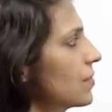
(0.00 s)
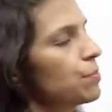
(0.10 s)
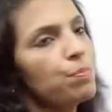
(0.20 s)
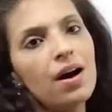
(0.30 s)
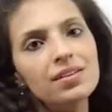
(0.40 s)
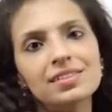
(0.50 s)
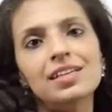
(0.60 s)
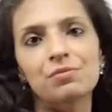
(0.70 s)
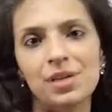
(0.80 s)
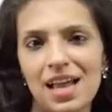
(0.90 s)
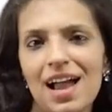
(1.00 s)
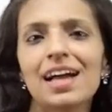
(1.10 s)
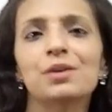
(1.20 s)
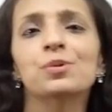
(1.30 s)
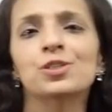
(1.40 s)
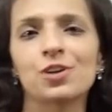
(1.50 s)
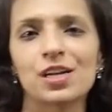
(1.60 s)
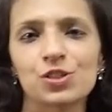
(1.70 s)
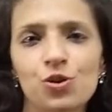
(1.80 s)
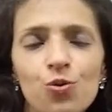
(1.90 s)
the past that we had, we
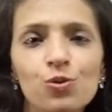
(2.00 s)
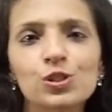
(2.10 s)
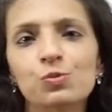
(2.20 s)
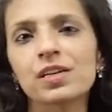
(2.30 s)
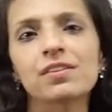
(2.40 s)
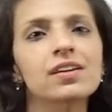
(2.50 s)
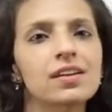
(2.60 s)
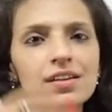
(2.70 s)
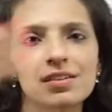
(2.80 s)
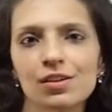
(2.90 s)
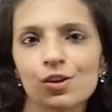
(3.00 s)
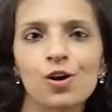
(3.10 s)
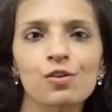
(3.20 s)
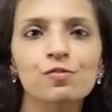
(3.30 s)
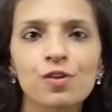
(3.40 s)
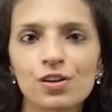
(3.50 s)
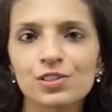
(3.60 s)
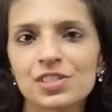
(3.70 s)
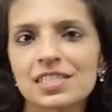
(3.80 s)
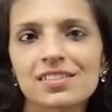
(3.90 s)
shared jokes, we recollected a lot of
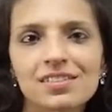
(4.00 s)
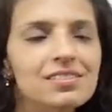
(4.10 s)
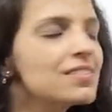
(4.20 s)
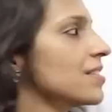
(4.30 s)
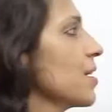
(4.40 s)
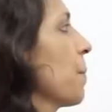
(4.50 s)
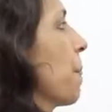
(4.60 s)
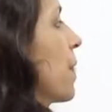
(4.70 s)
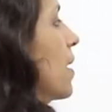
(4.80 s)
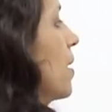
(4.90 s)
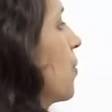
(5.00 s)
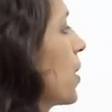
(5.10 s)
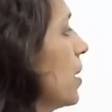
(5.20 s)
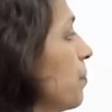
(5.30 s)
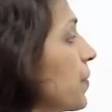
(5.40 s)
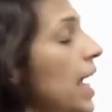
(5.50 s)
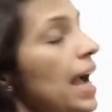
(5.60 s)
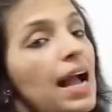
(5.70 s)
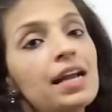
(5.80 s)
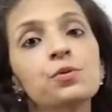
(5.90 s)
college incidents, okay?
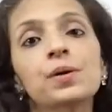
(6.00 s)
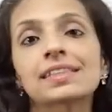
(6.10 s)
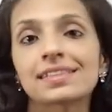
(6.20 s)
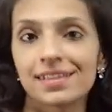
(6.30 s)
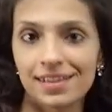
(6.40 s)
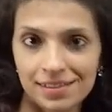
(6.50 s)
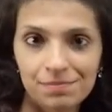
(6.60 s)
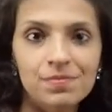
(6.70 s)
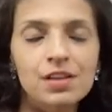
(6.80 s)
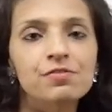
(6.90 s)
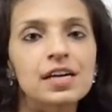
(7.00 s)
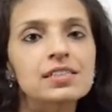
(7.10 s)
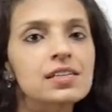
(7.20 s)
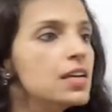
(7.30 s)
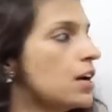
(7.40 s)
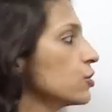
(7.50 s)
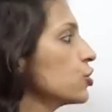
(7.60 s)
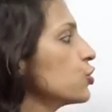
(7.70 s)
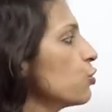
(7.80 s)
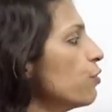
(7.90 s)
And well, then finally her
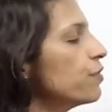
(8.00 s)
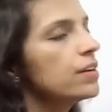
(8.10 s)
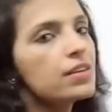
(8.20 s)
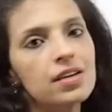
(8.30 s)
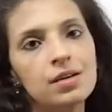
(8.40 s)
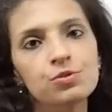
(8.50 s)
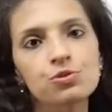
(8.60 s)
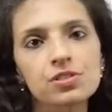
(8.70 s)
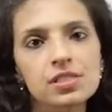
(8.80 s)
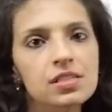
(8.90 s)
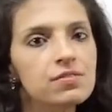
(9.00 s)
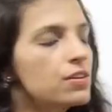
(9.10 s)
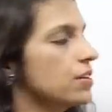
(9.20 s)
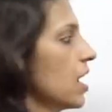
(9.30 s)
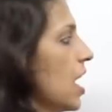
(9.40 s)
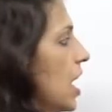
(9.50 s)
chauffeur came to receive her.